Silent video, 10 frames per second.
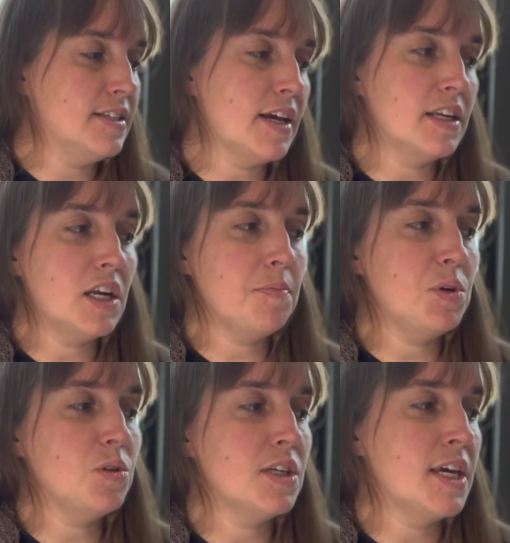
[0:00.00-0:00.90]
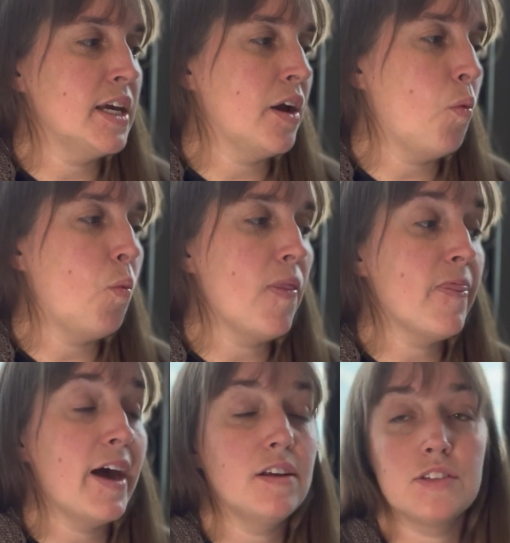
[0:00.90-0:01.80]
I ended up using
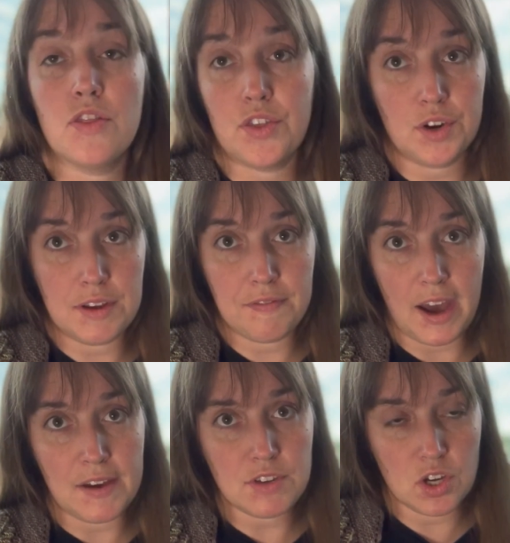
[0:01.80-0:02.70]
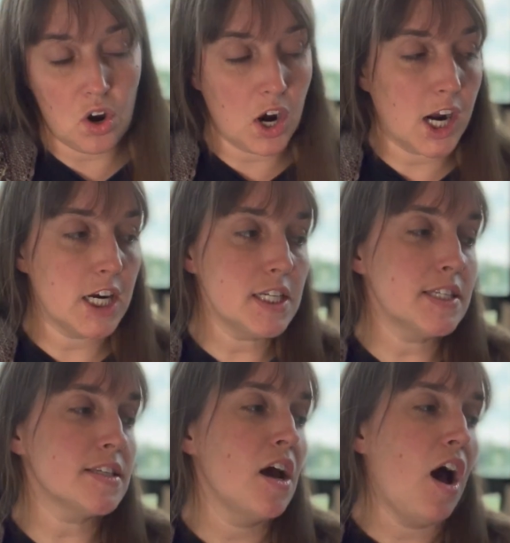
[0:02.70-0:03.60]
1,035
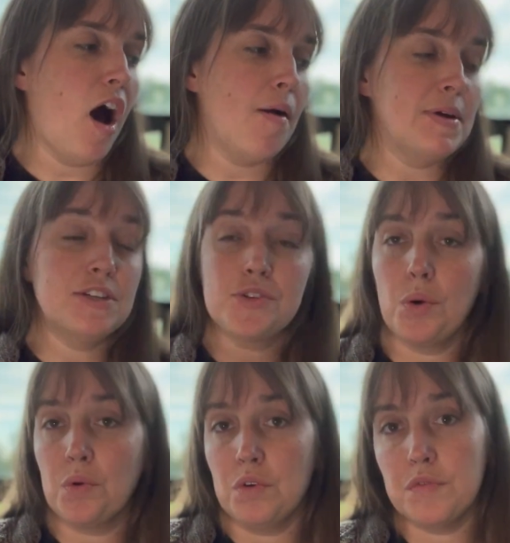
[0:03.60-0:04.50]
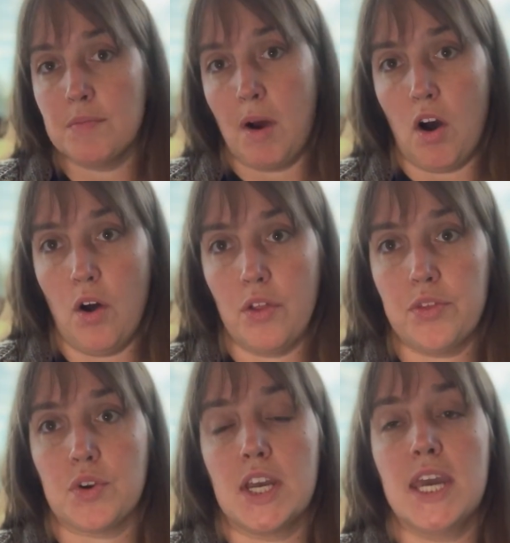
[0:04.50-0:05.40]
yards in total from all
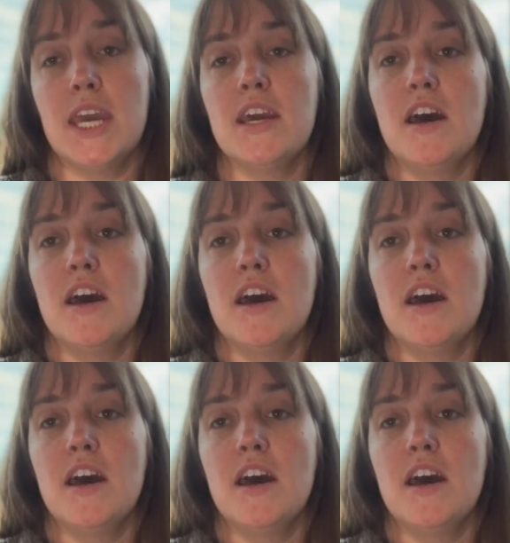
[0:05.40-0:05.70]
three.